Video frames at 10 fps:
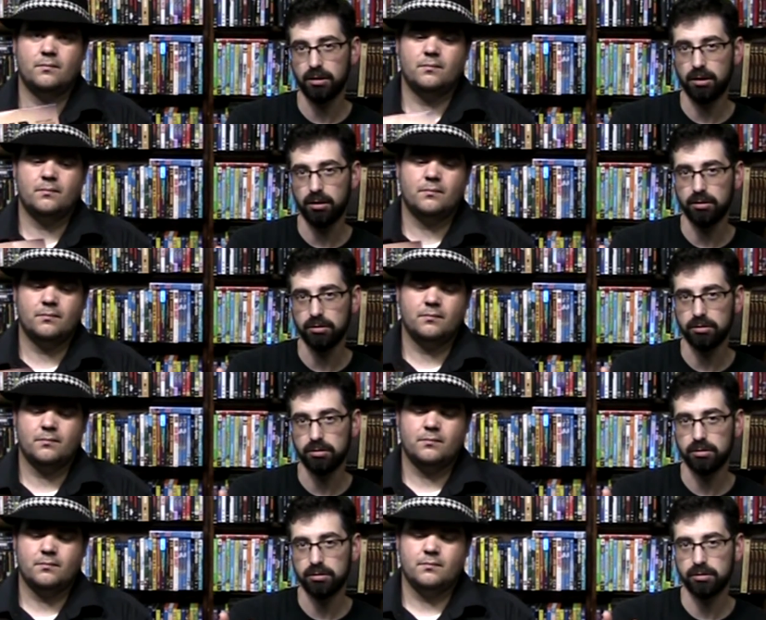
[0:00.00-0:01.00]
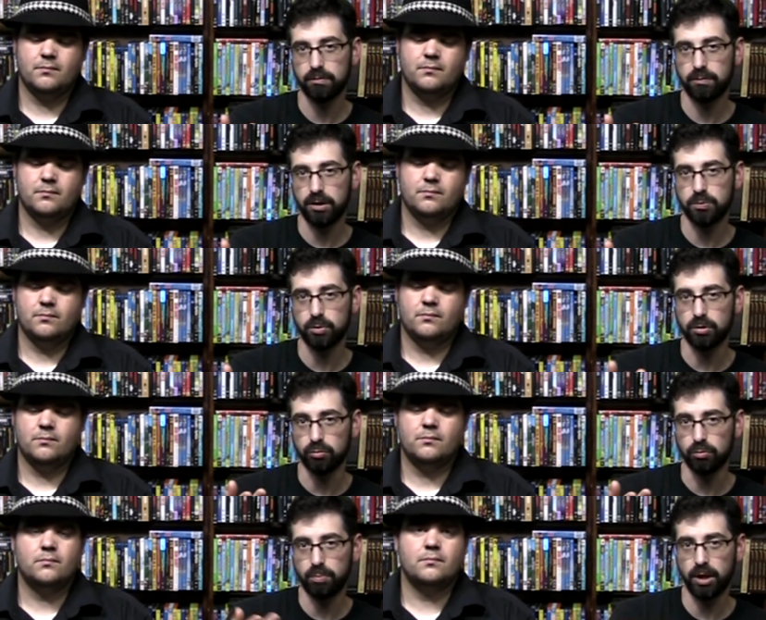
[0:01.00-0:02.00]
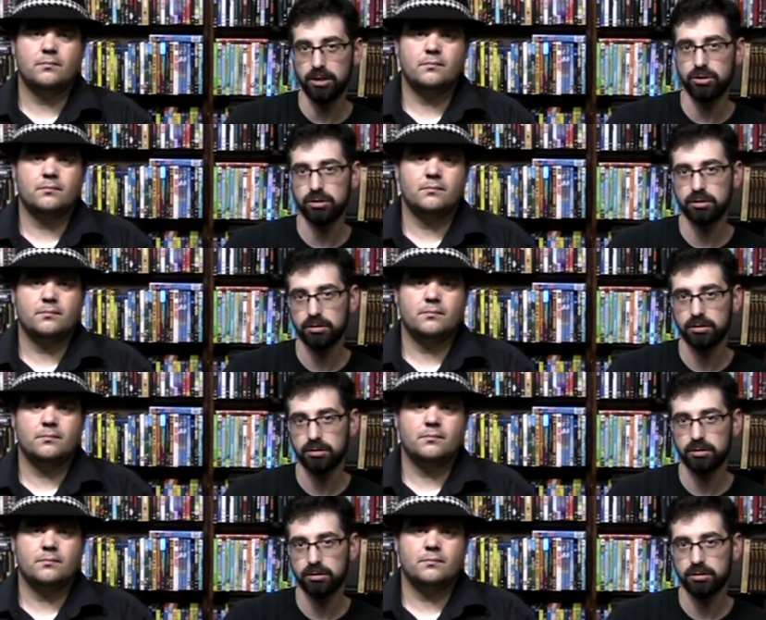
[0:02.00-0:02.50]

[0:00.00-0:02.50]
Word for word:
Speaker 1: our Facebook group page,